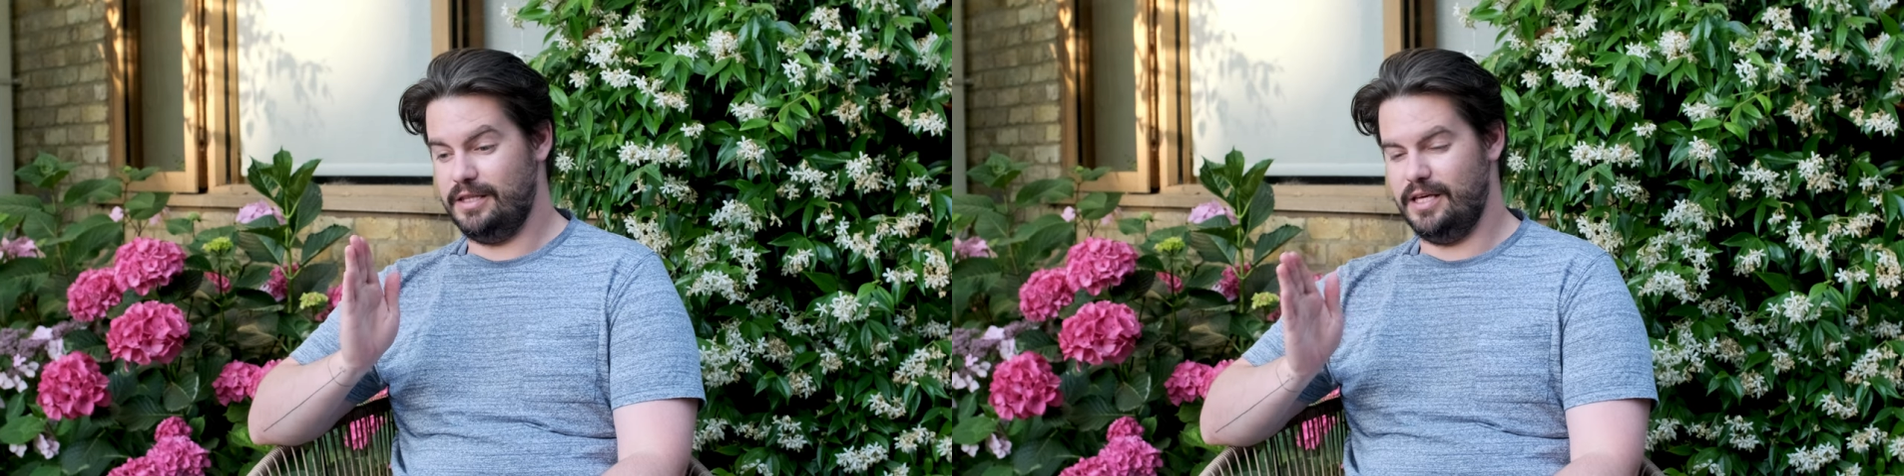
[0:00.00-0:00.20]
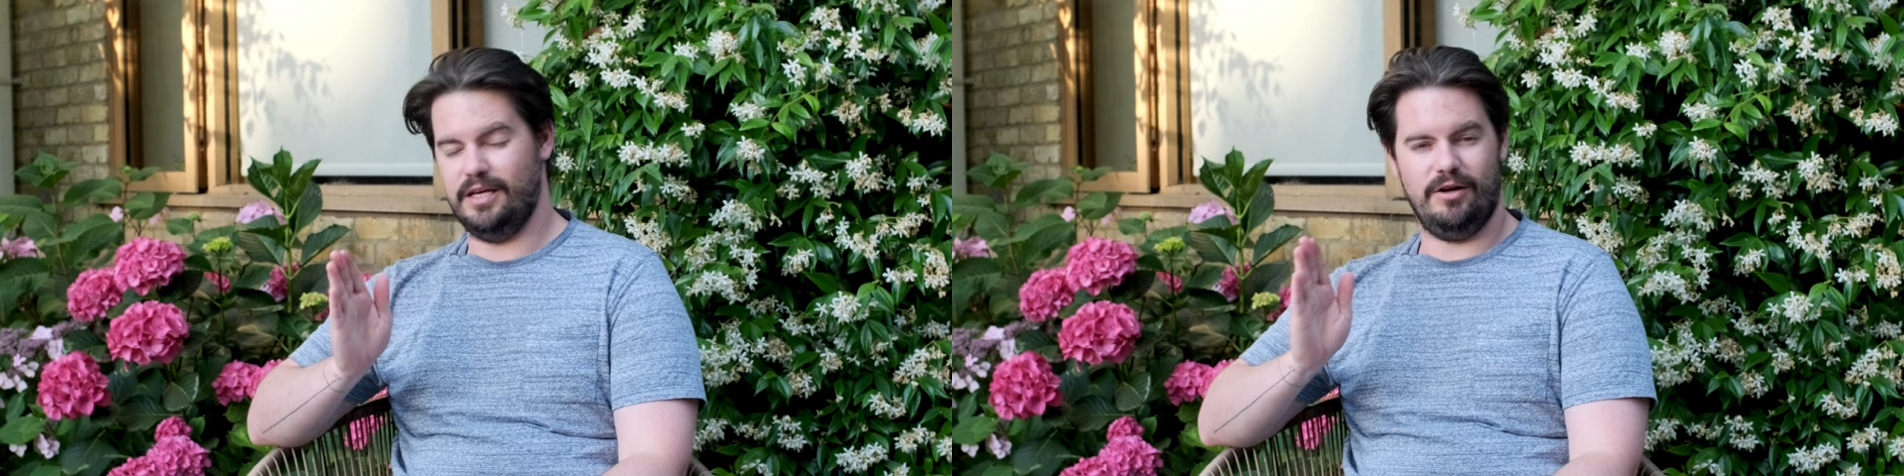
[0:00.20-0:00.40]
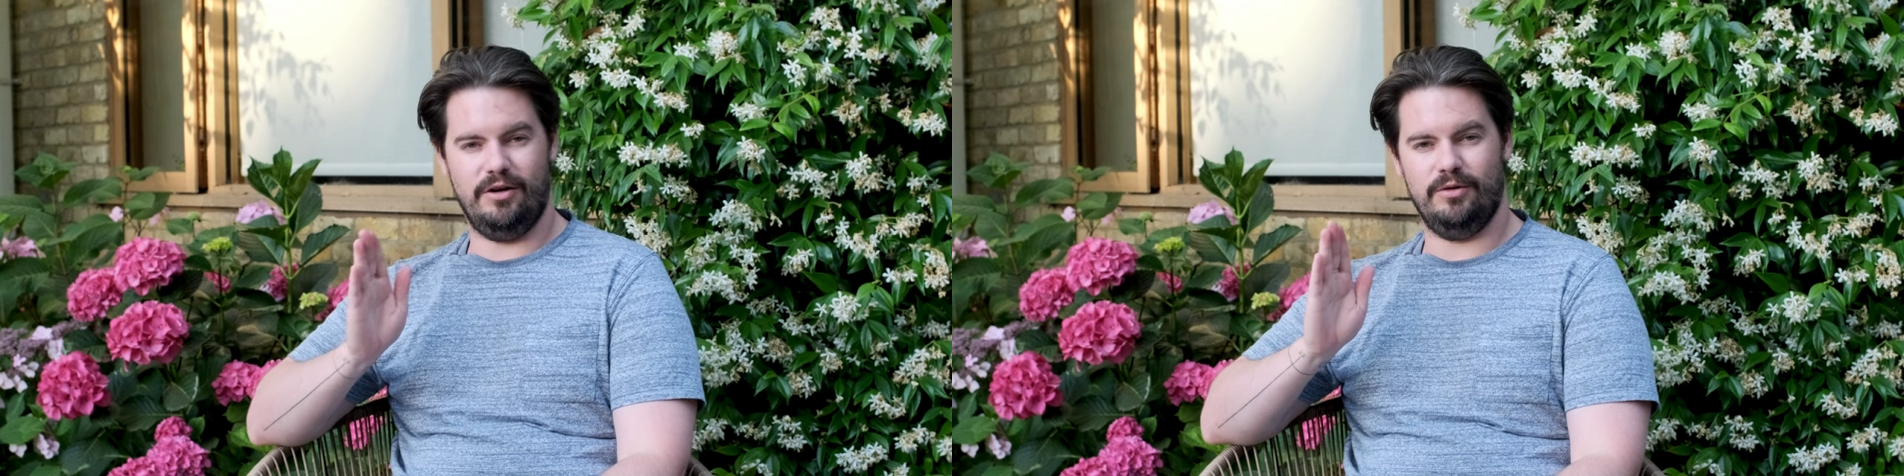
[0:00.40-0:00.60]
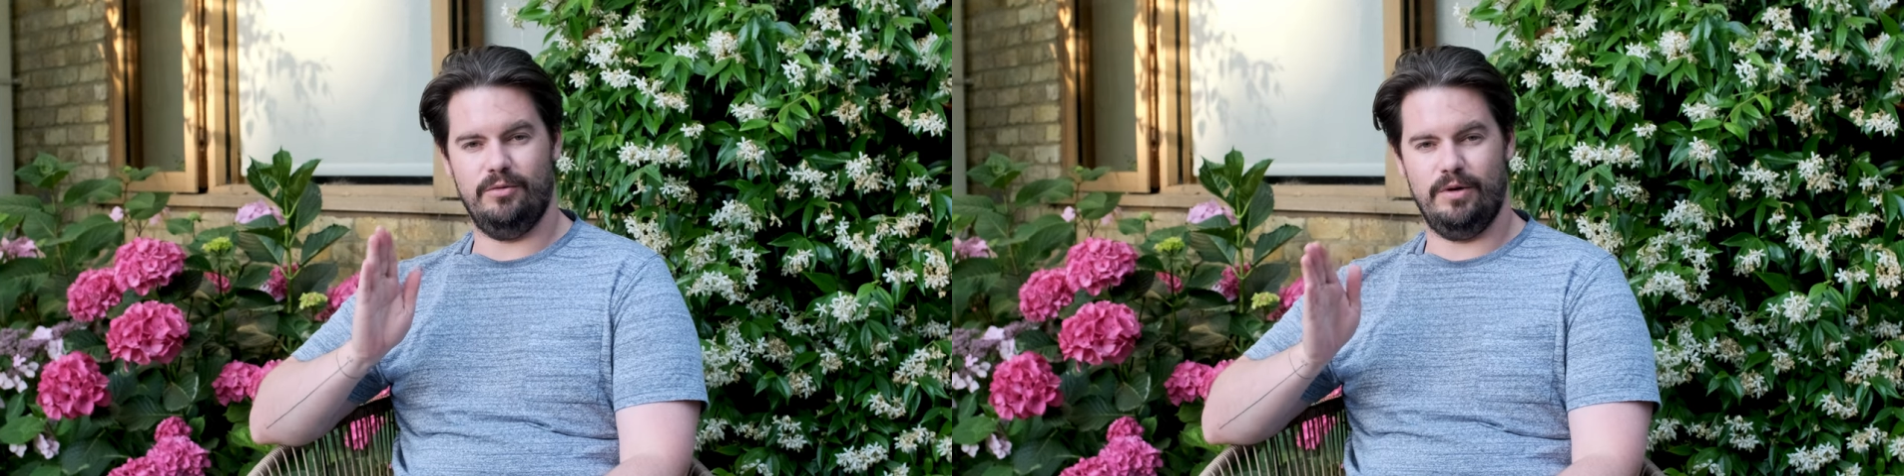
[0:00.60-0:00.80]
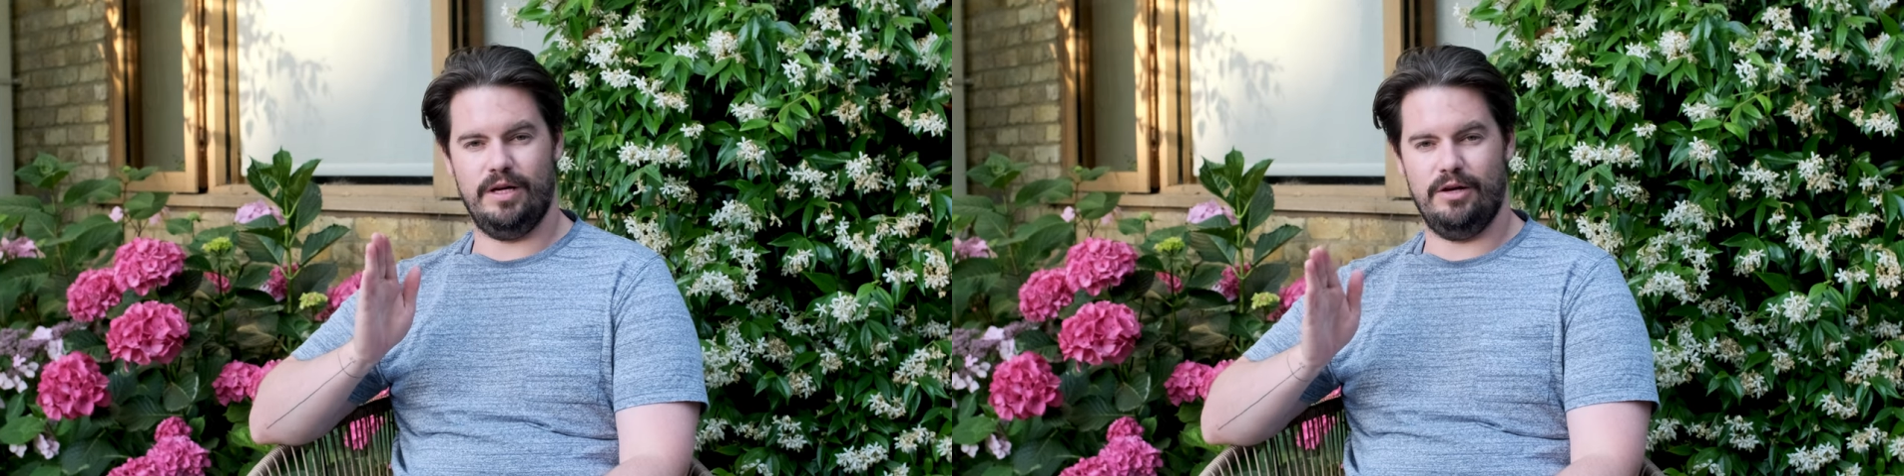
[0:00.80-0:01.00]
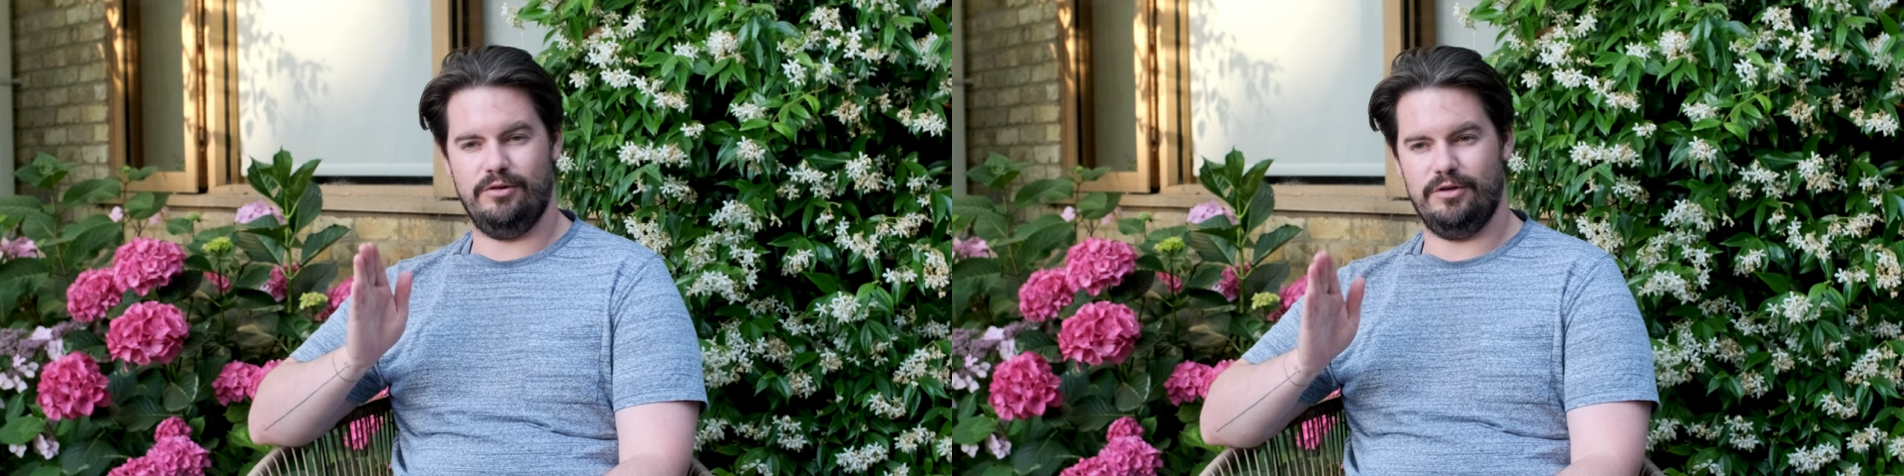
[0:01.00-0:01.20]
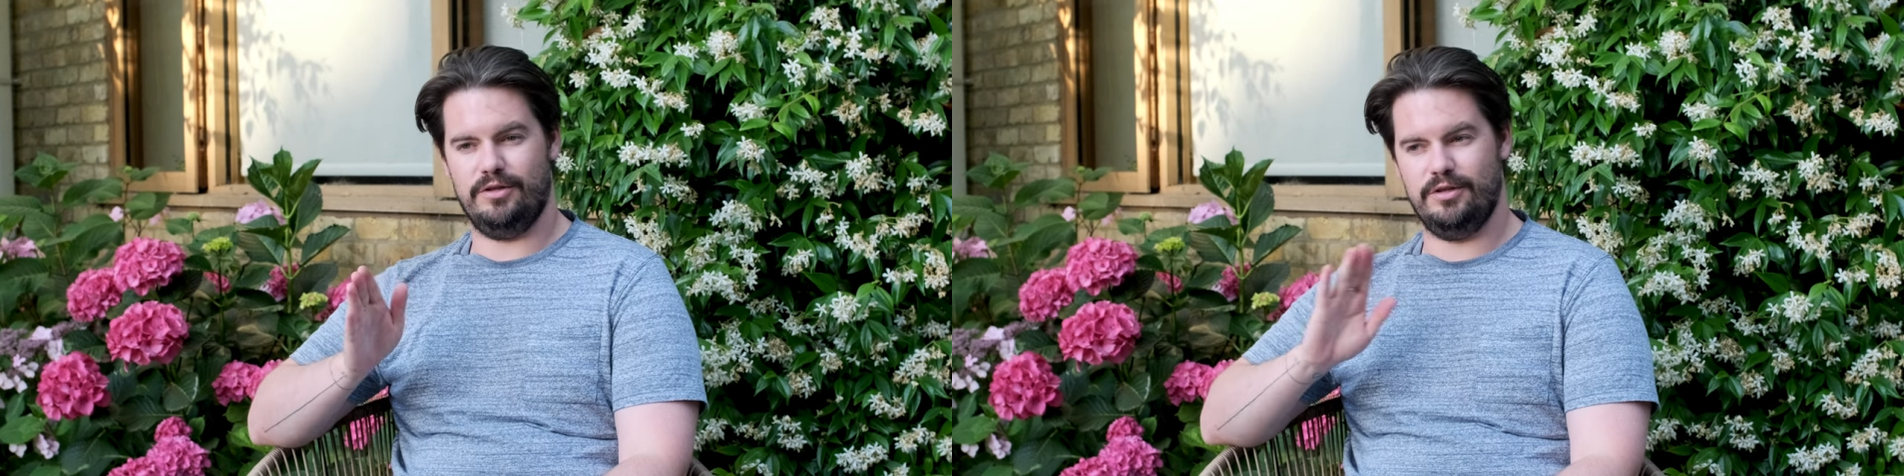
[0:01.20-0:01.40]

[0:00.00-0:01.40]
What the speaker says: there on 100.